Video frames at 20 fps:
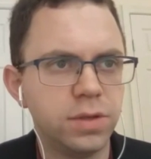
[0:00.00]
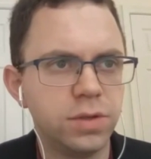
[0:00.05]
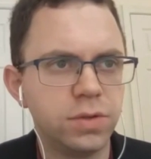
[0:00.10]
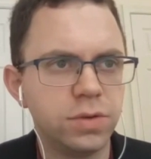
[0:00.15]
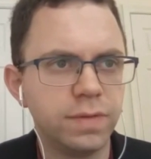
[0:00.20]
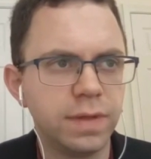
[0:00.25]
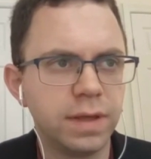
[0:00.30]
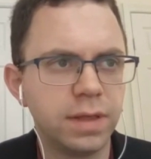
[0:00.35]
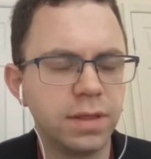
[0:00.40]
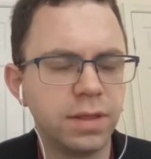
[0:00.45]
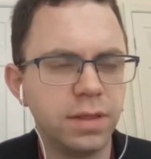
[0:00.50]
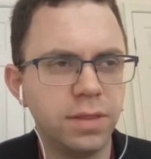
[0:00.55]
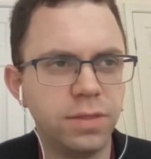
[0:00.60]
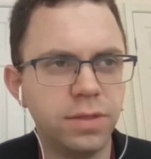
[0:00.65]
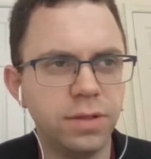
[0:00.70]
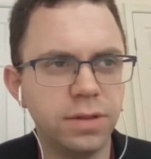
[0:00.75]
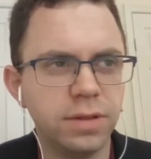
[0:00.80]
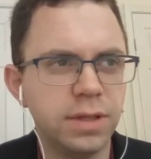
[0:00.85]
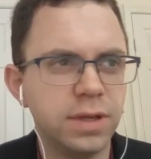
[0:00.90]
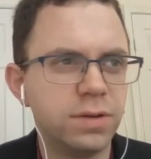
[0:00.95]
sort of like
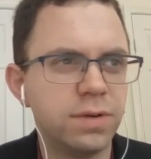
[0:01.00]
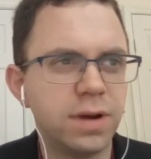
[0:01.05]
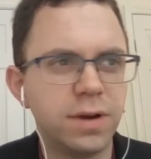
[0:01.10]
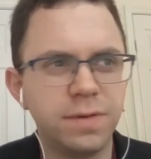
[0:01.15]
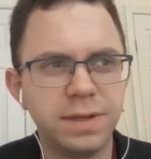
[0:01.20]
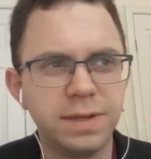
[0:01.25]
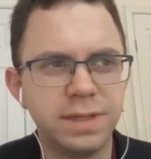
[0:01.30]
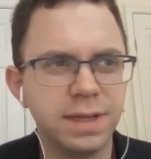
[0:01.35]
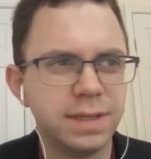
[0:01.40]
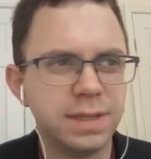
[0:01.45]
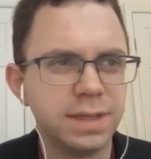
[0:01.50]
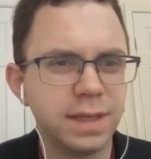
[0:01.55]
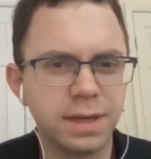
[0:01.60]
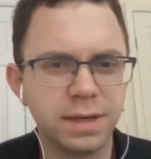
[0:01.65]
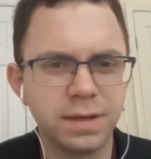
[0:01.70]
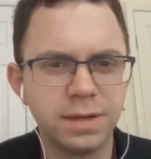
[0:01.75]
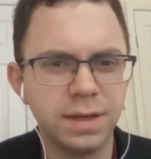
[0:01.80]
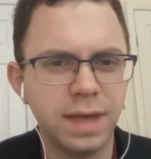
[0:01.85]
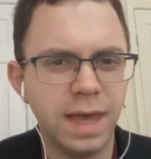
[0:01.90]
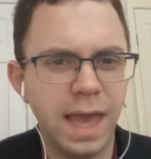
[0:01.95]
the literary sense, like
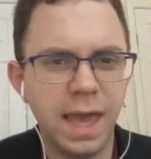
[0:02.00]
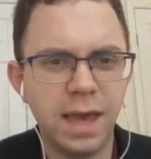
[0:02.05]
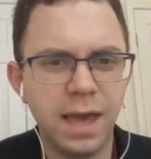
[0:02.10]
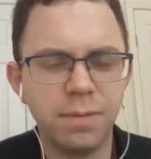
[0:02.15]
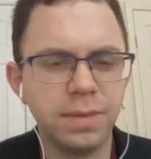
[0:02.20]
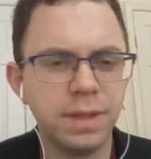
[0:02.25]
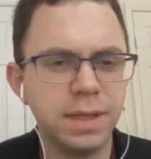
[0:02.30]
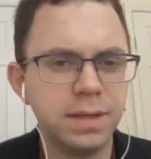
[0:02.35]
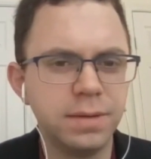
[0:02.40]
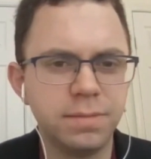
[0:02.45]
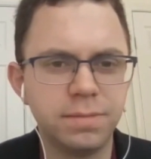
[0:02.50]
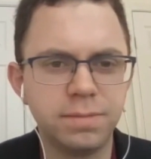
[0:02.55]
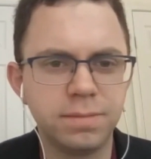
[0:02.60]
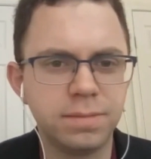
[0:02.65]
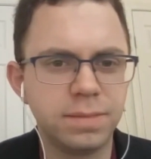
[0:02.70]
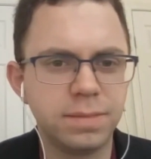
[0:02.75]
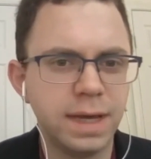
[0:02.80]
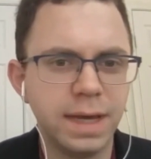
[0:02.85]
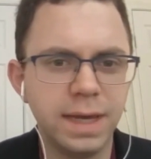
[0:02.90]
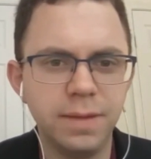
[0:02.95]
a Hamlet
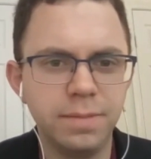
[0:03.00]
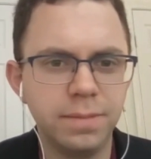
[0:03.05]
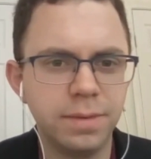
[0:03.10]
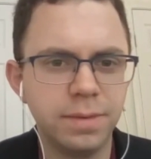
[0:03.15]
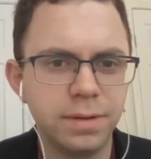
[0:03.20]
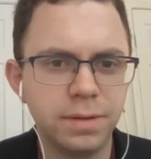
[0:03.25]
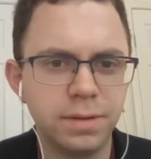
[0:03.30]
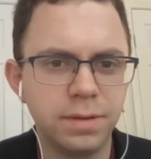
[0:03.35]
type?